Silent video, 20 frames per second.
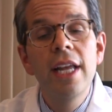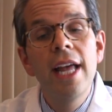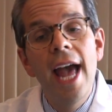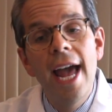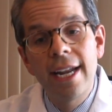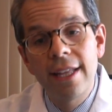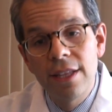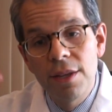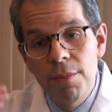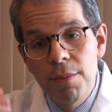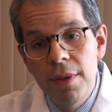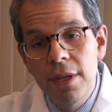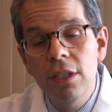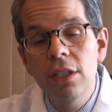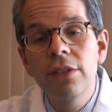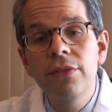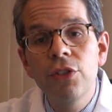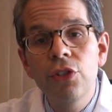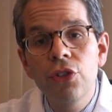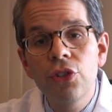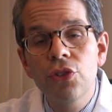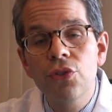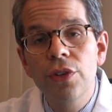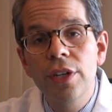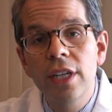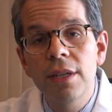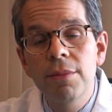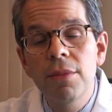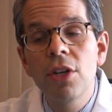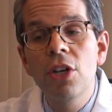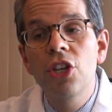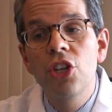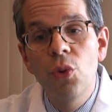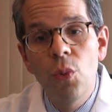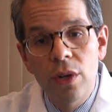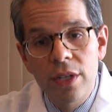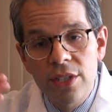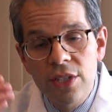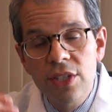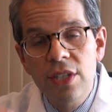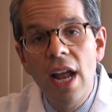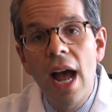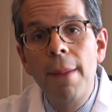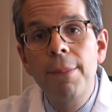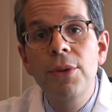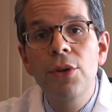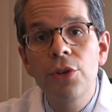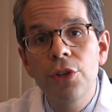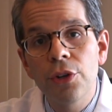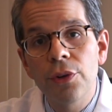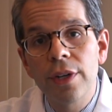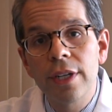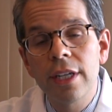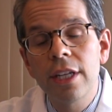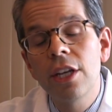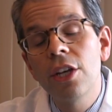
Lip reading: and in the middle of your stream, you want to stop your urine.